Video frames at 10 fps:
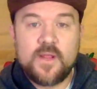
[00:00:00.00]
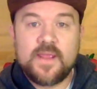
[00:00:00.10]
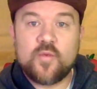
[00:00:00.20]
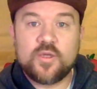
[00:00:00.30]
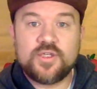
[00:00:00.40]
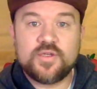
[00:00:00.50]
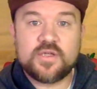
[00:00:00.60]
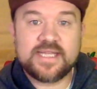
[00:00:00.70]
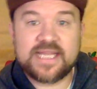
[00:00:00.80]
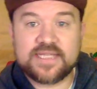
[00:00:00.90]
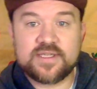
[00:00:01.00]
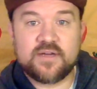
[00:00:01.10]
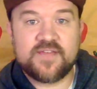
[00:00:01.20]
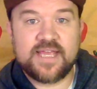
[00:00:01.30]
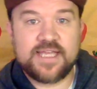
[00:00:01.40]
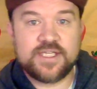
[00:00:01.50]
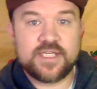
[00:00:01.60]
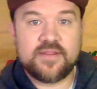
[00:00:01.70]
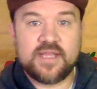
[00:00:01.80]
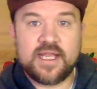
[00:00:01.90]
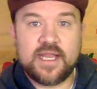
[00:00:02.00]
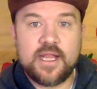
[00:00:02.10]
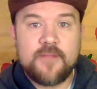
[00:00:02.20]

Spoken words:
And once you click that certification, then